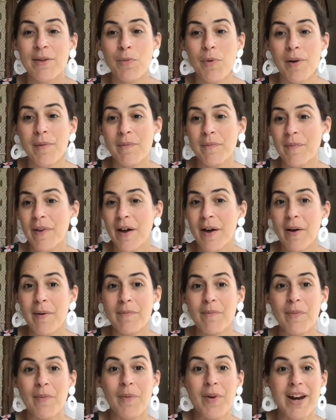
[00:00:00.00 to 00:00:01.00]
what
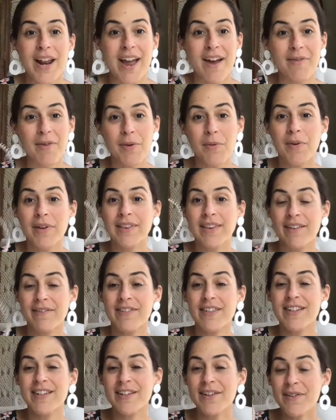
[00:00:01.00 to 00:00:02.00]
everyone loves
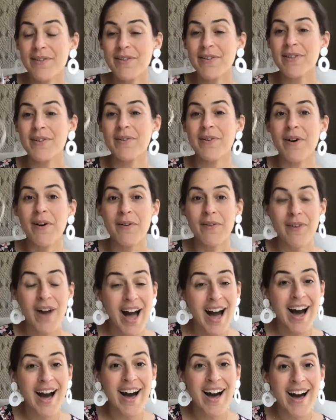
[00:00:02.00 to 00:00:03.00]
to do. So
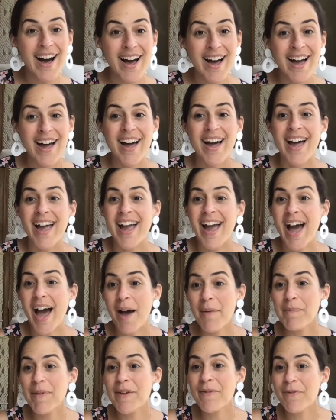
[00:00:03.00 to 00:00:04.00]
hurrah!
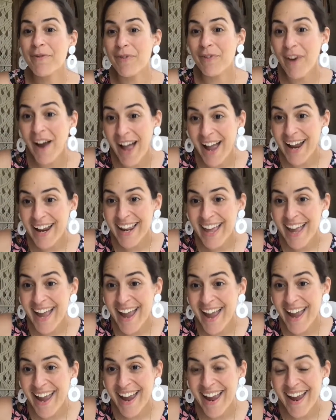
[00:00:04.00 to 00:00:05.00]
Happy
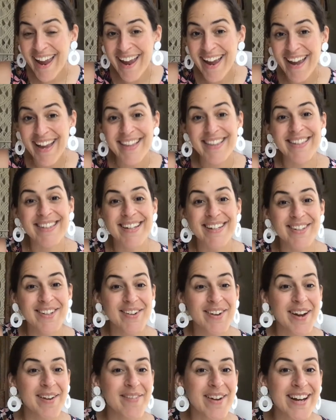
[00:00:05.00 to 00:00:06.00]
Friday. It's such a
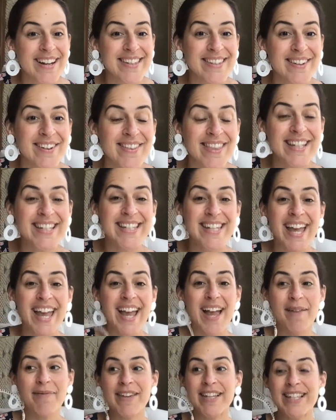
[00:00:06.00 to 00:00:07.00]
great way to start the day.
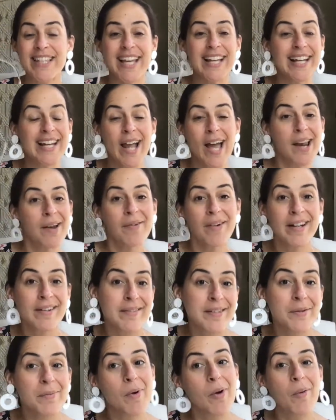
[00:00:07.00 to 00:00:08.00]
I'm excited. I don't want
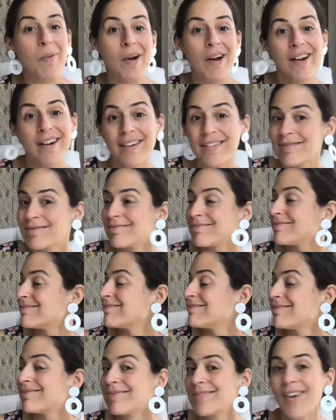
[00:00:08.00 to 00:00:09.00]
to do more work.
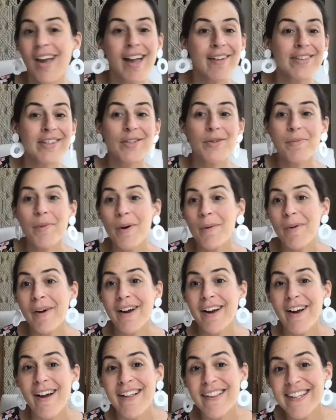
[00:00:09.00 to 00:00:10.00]
Do I have to do more
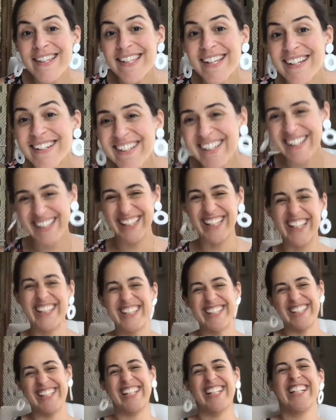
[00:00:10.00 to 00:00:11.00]
work, Allison?
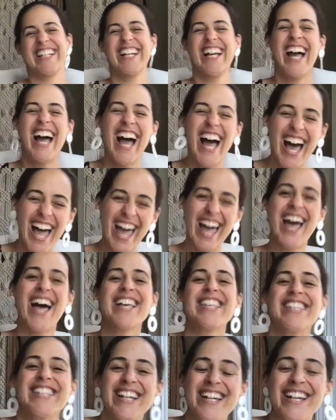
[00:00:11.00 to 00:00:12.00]
Just kidding.
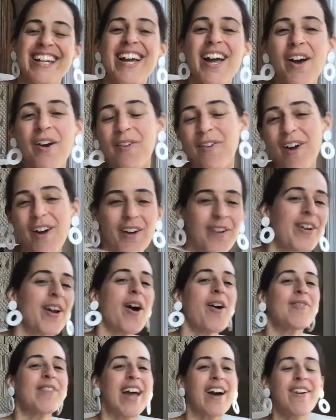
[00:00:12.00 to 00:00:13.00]
Asa, we're all going
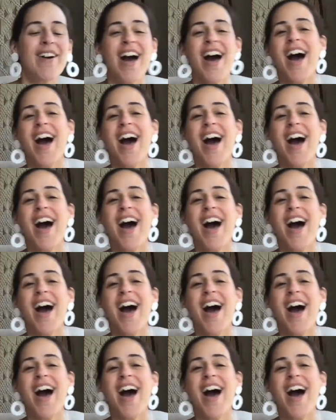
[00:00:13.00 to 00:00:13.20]
home now.